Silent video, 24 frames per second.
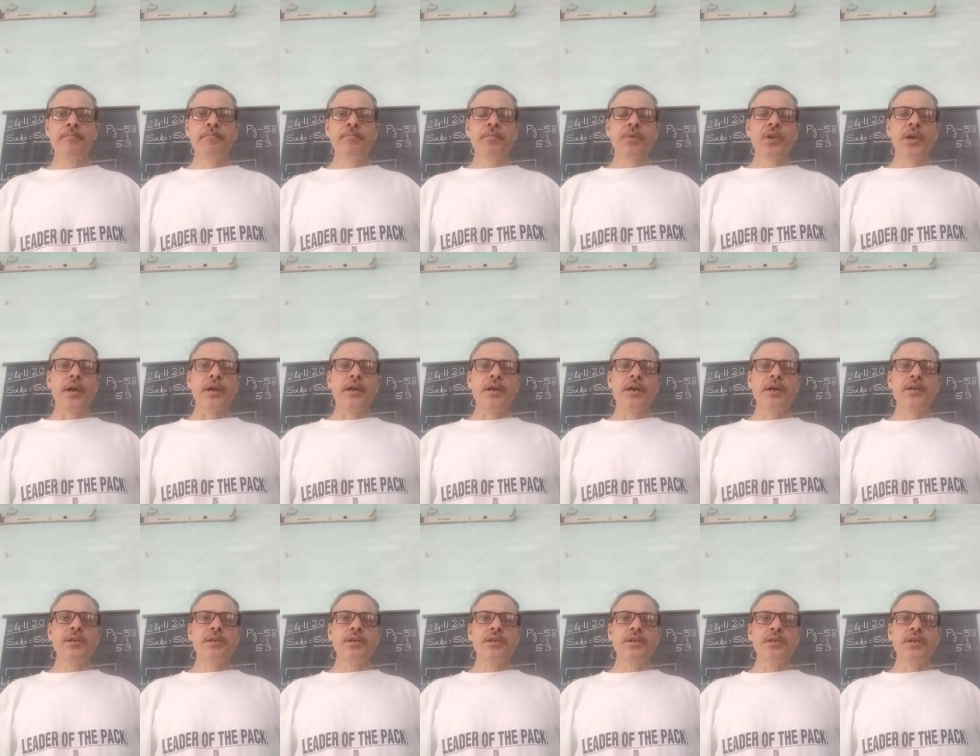and as
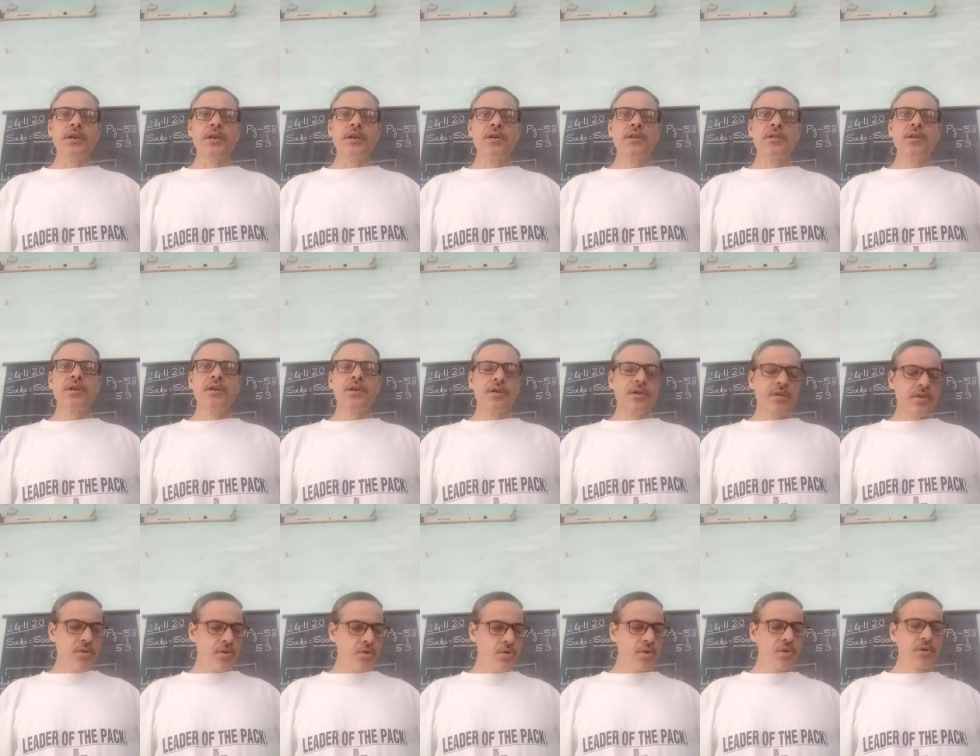a result,
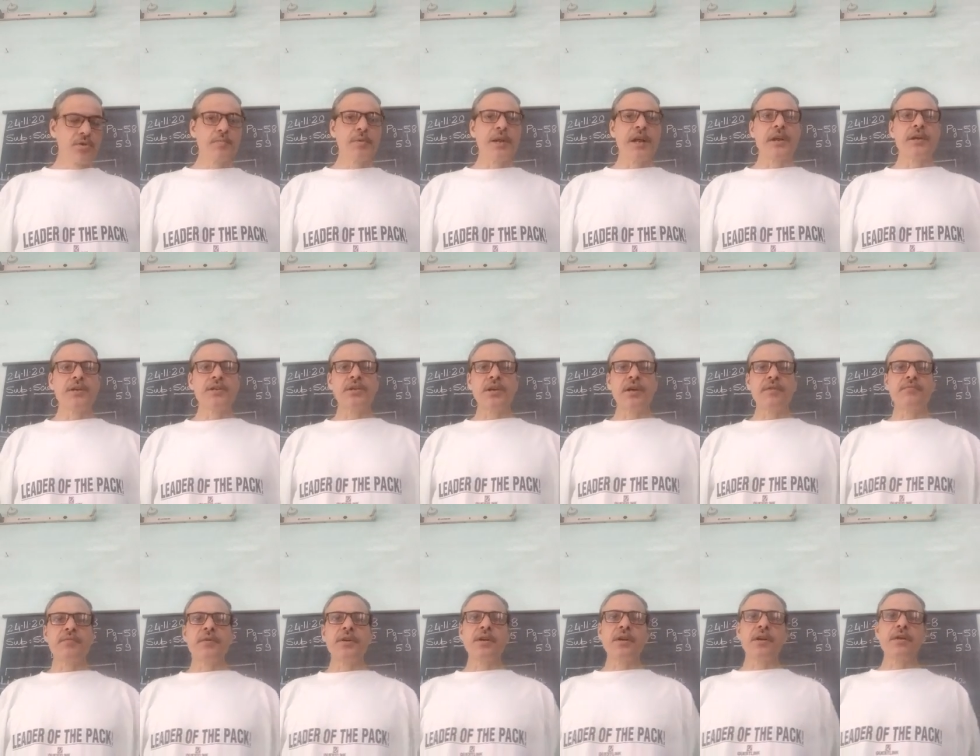those plants
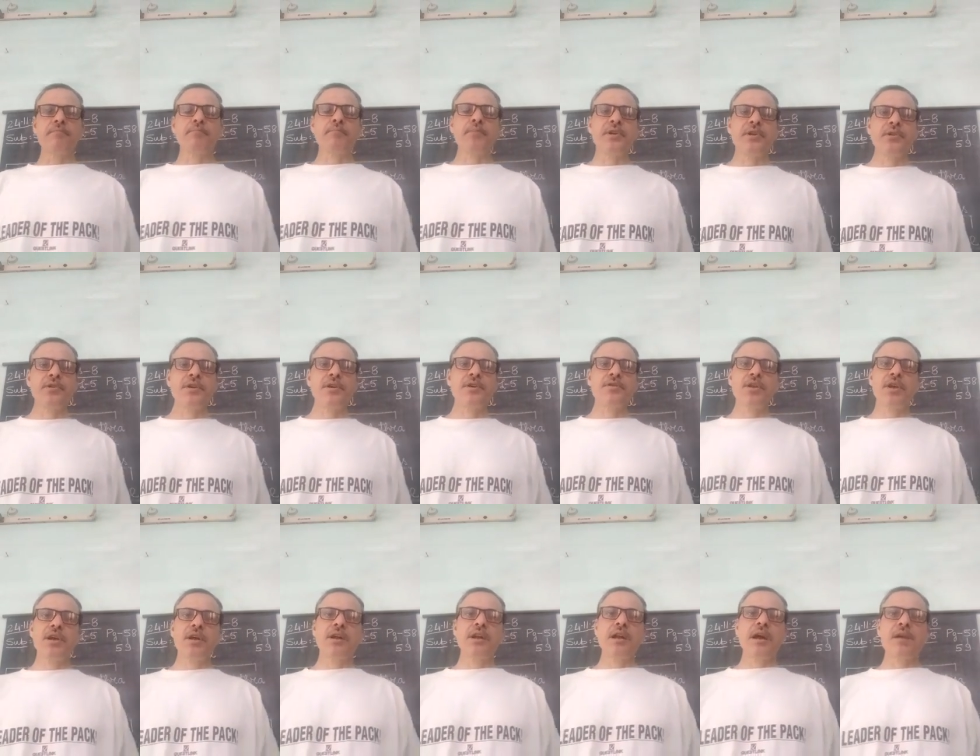after completing
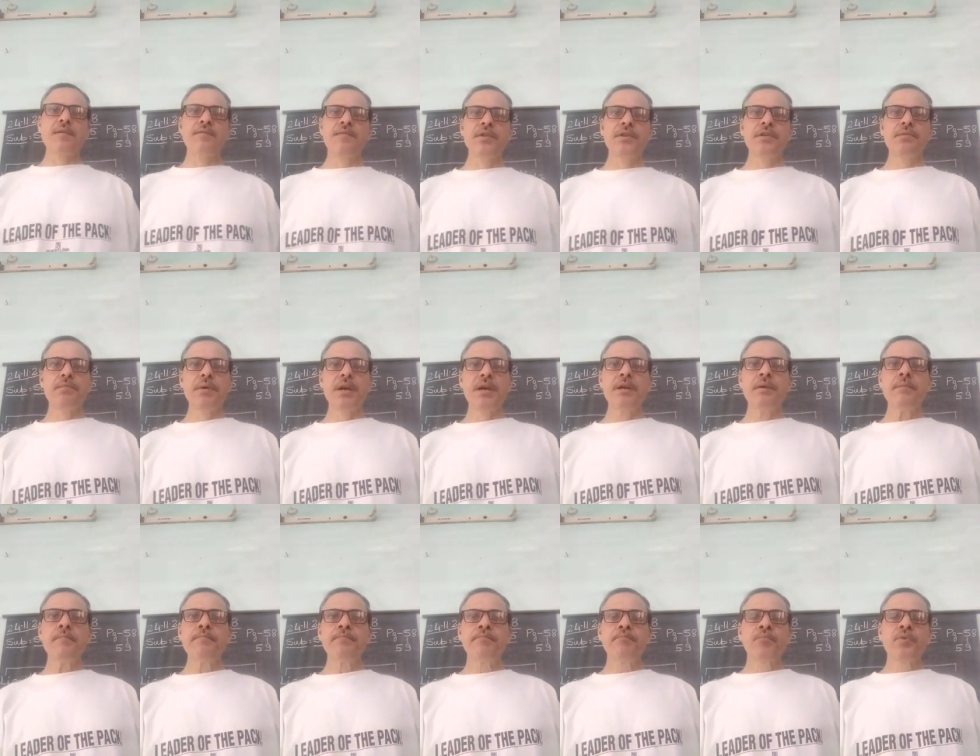their lifespan,
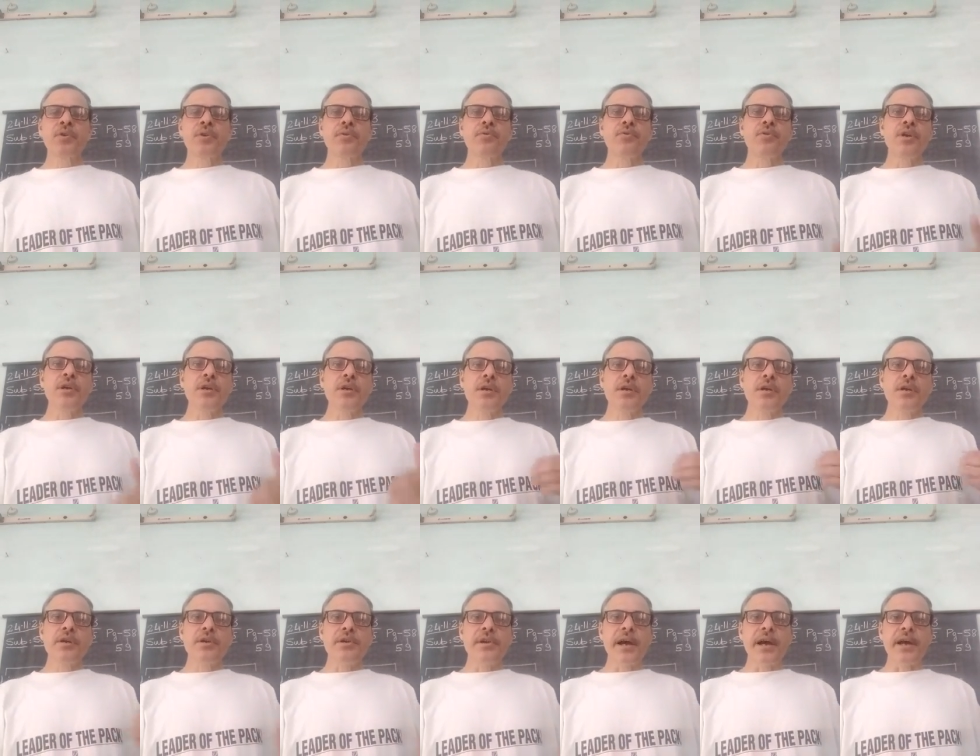they
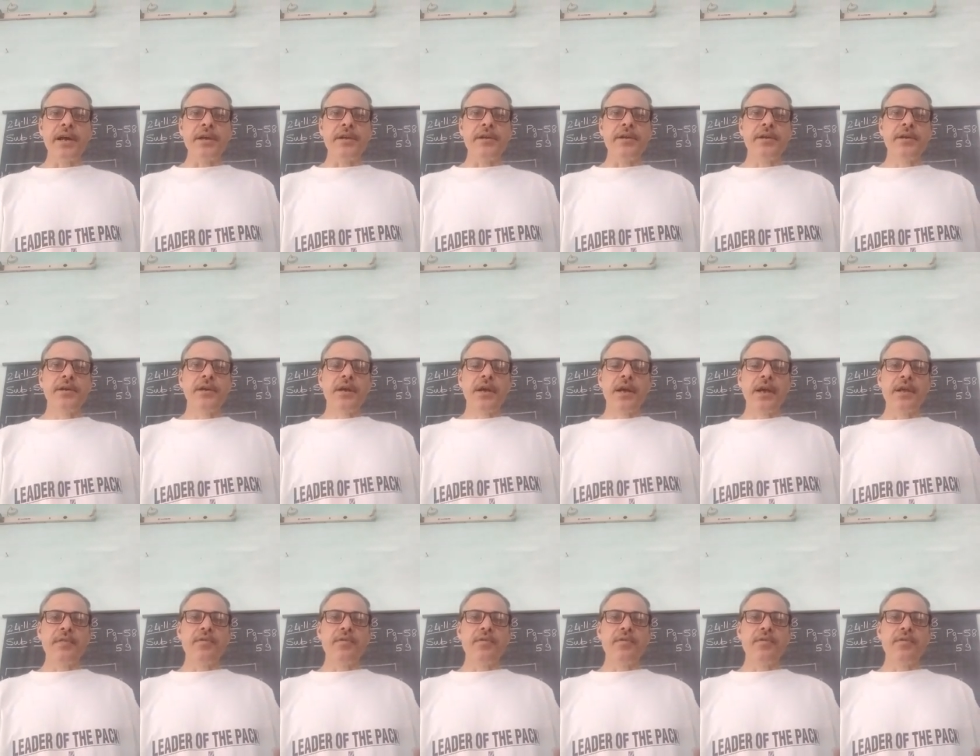died. and